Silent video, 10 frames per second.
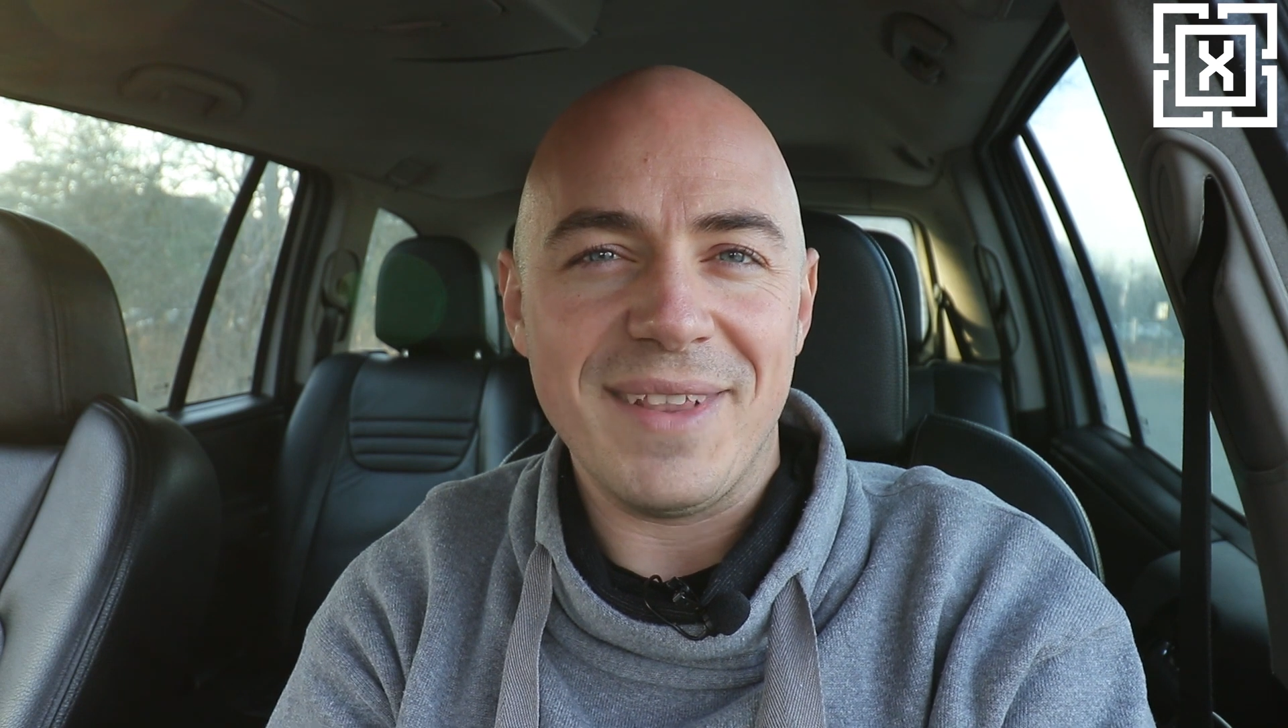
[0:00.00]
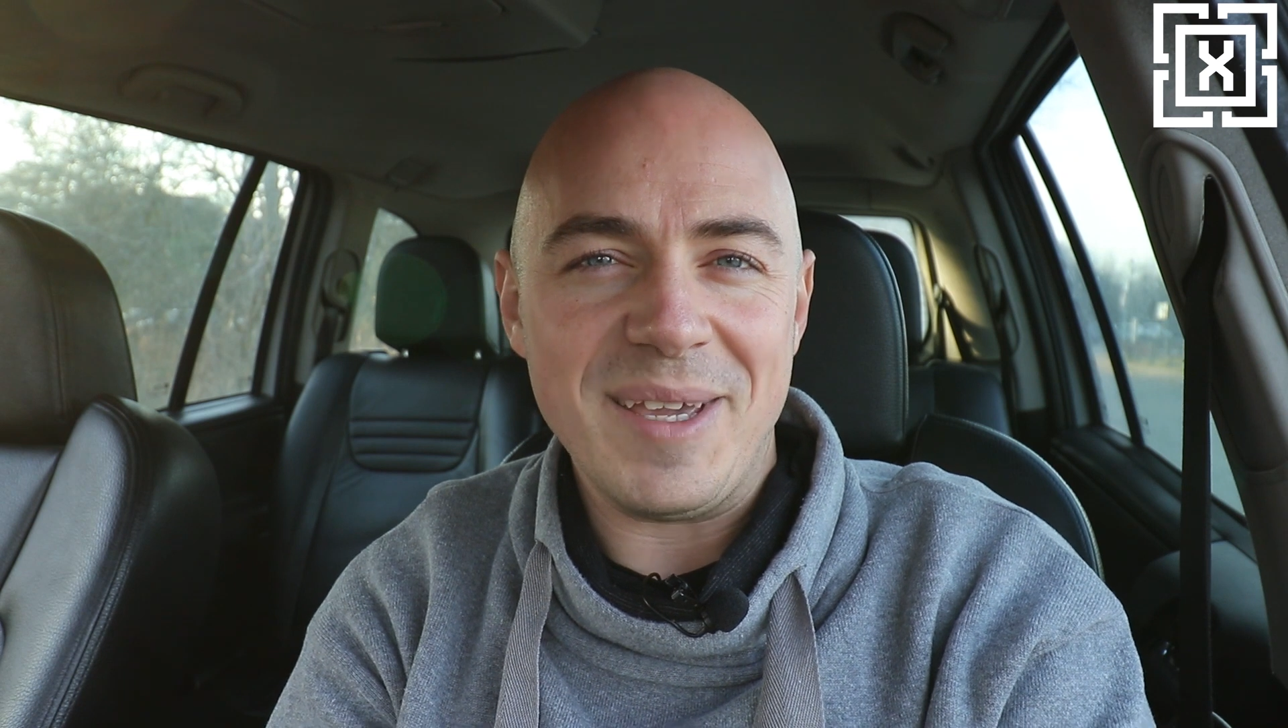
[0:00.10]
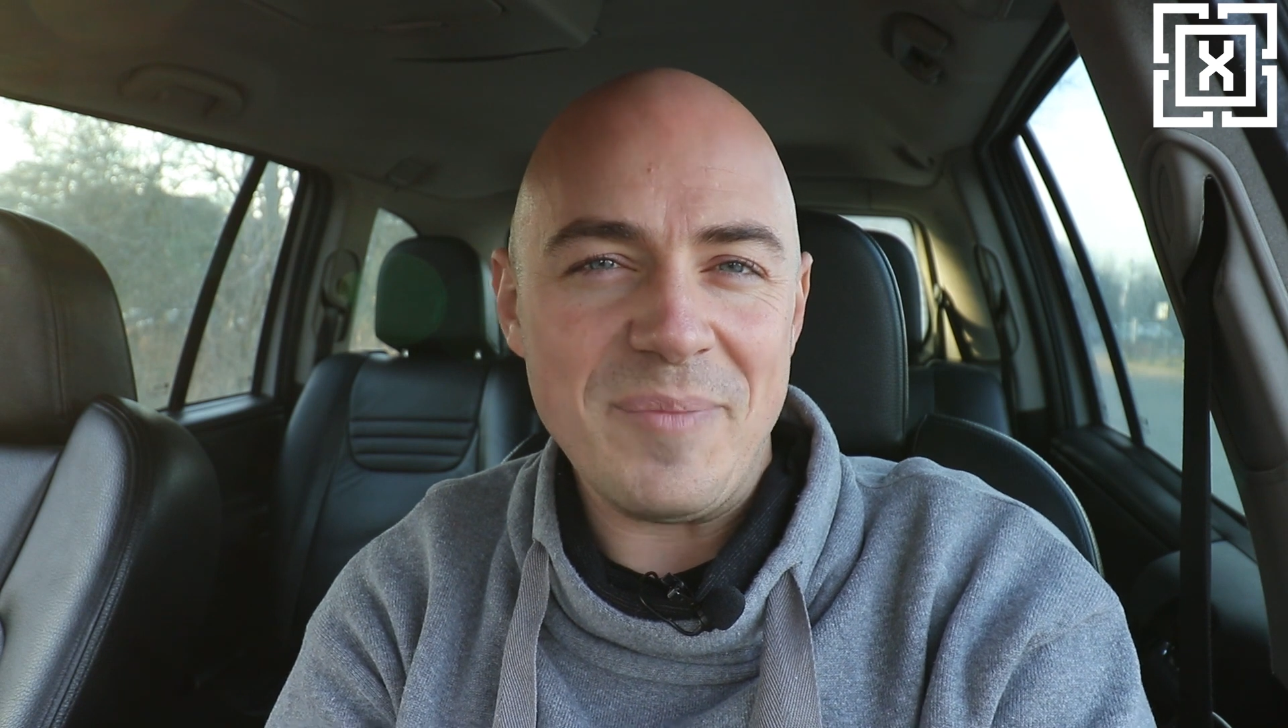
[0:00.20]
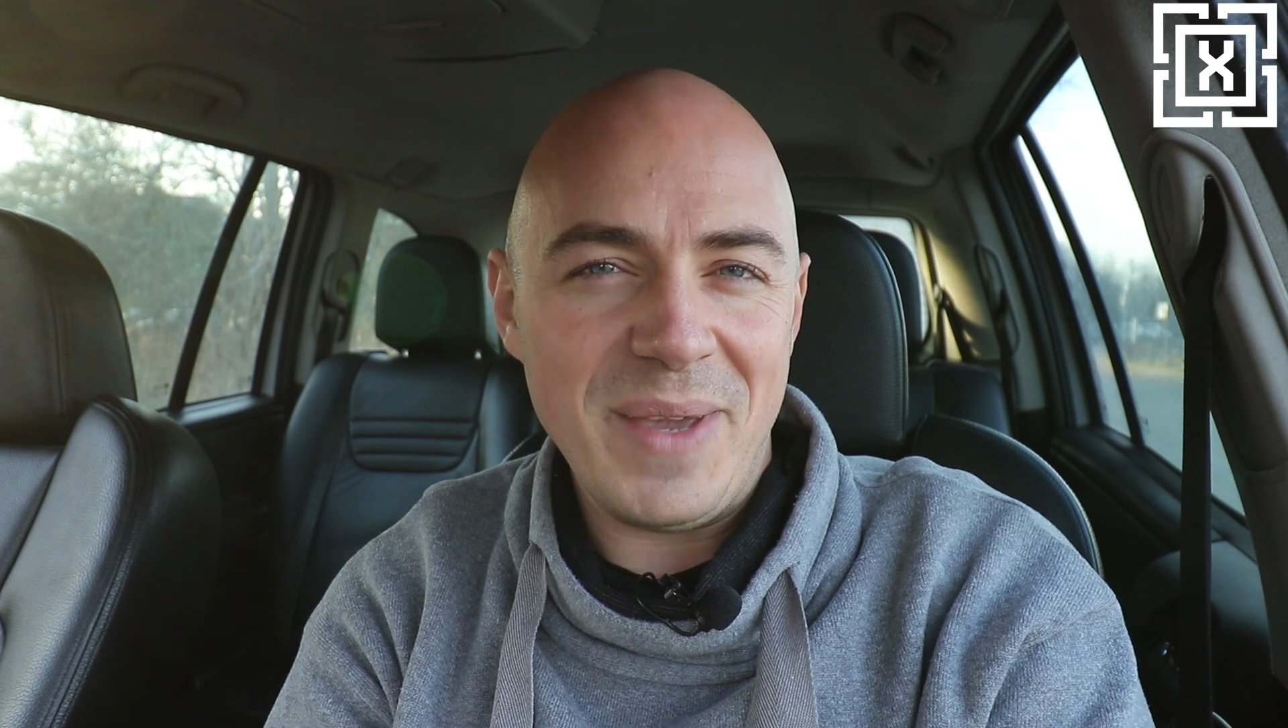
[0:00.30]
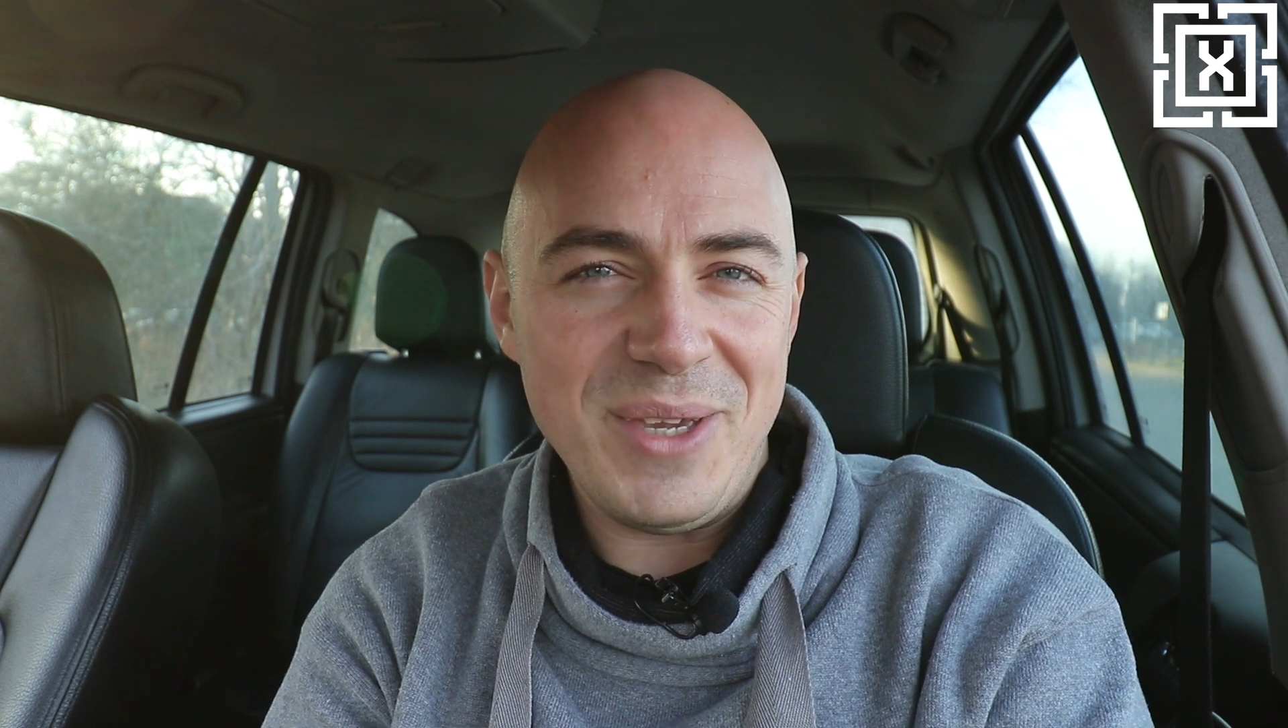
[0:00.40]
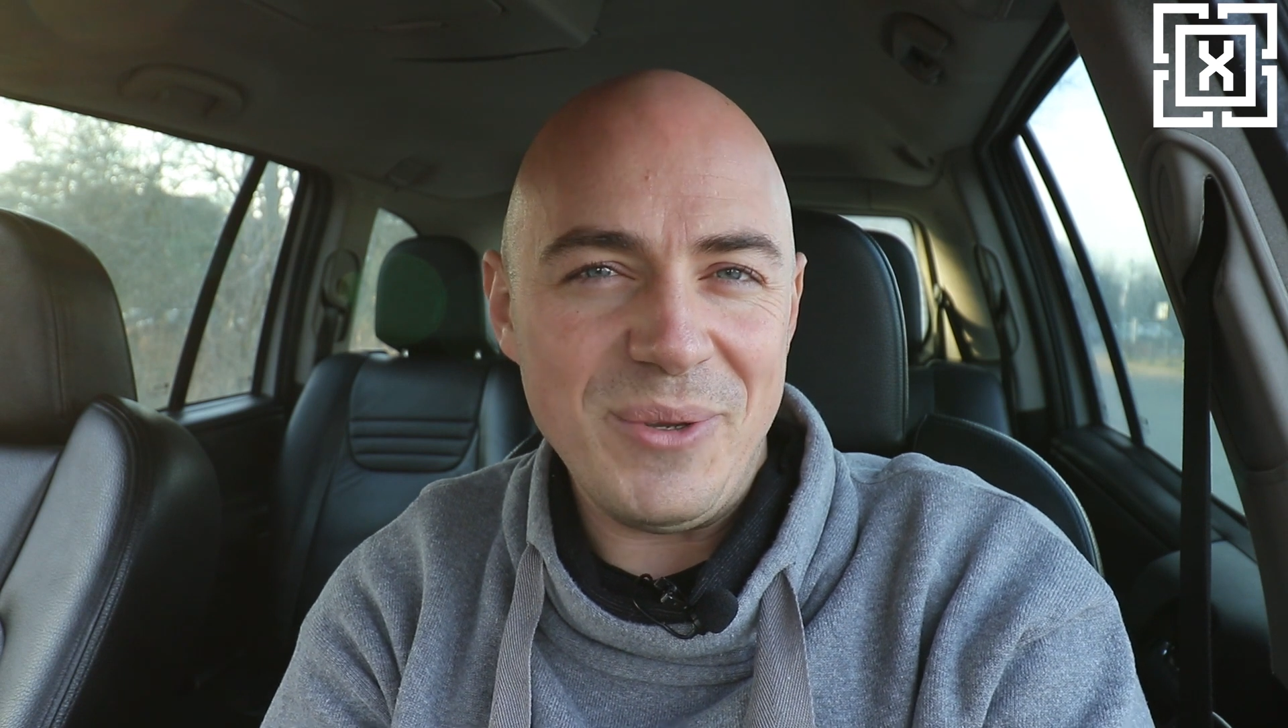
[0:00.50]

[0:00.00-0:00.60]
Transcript: and like make